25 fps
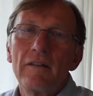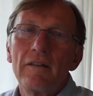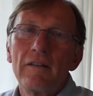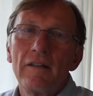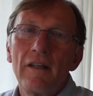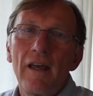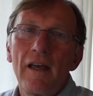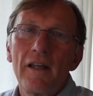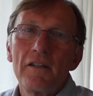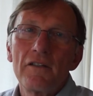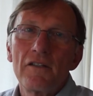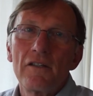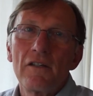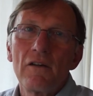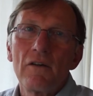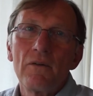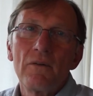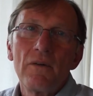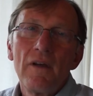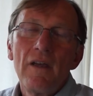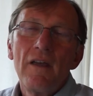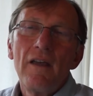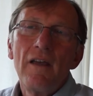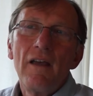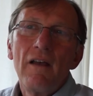That
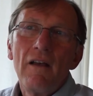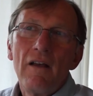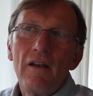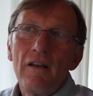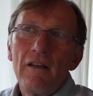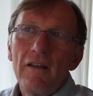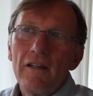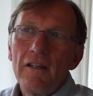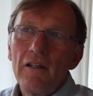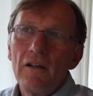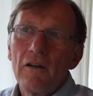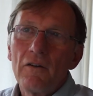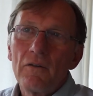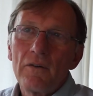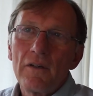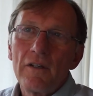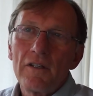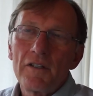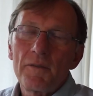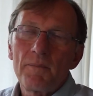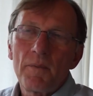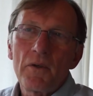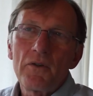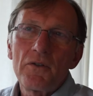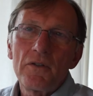so, you know,
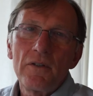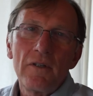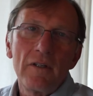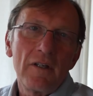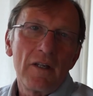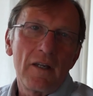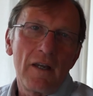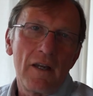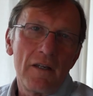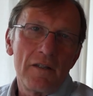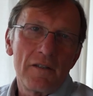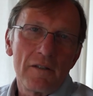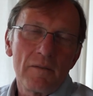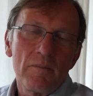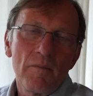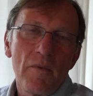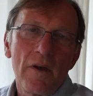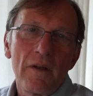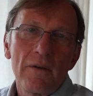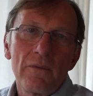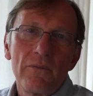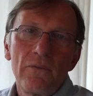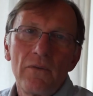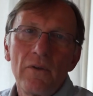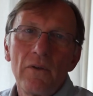especially in the case of
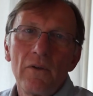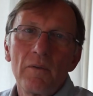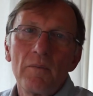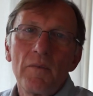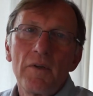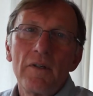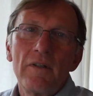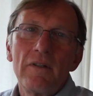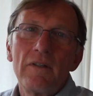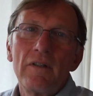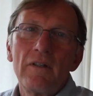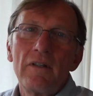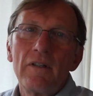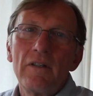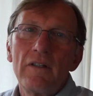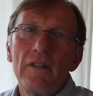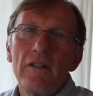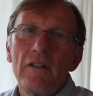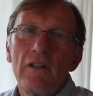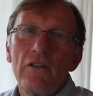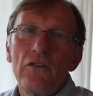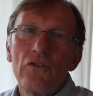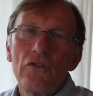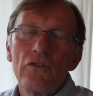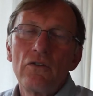
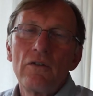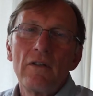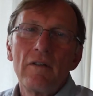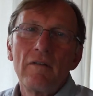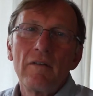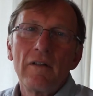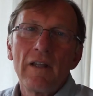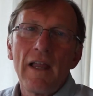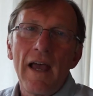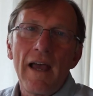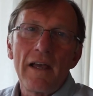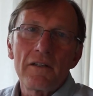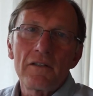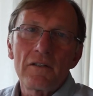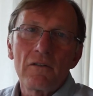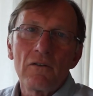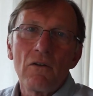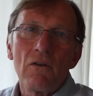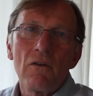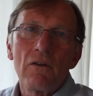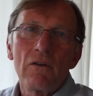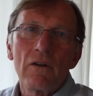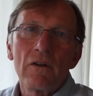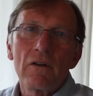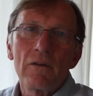monofilament, it should last
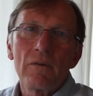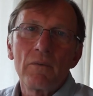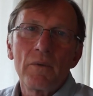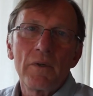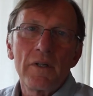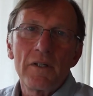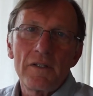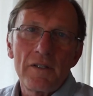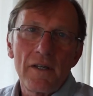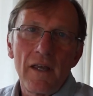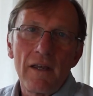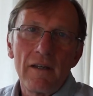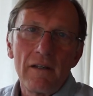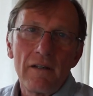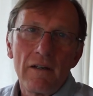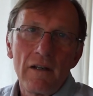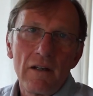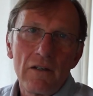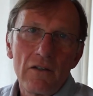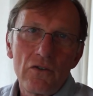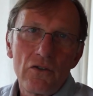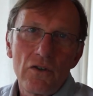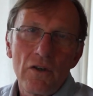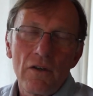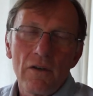longer when it's hanging on
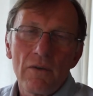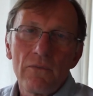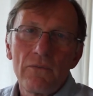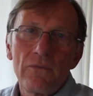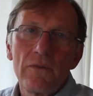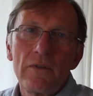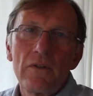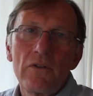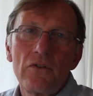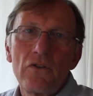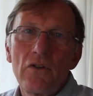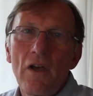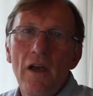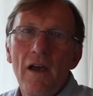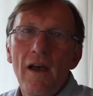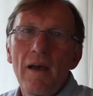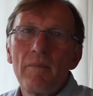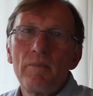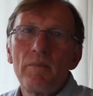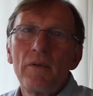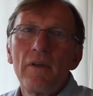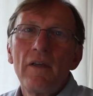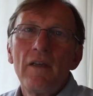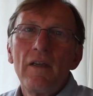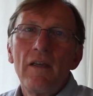the shelf in the shop,
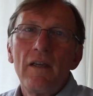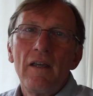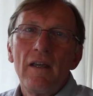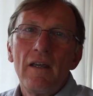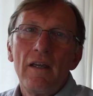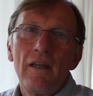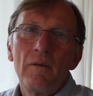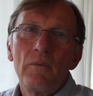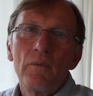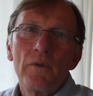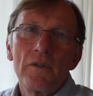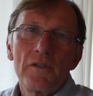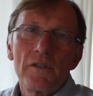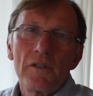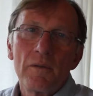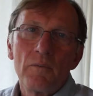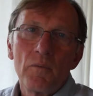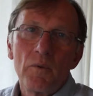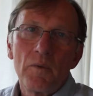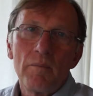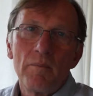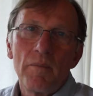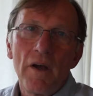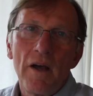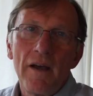and when
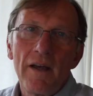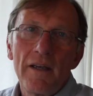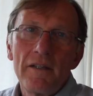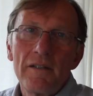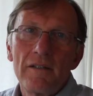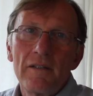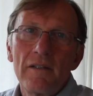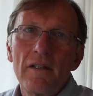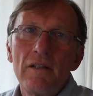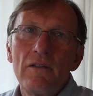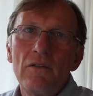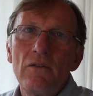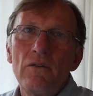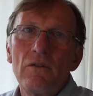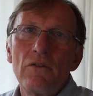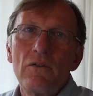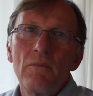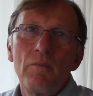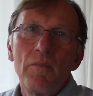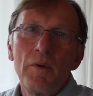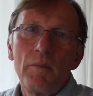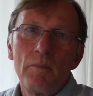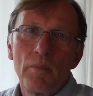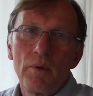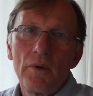someone buys it, you can
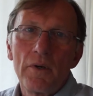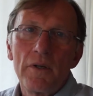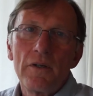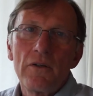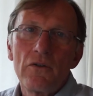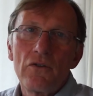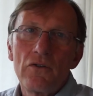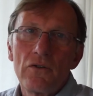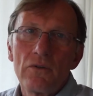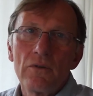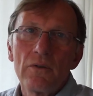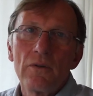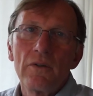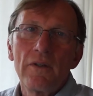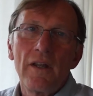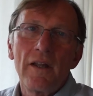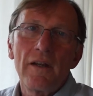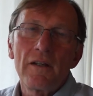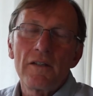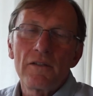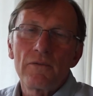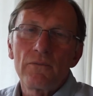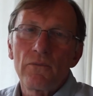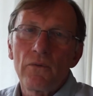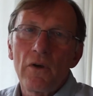be pretty assured that
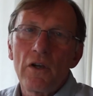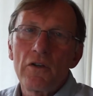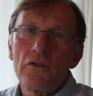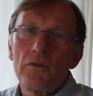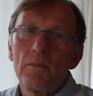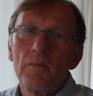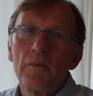it's fresh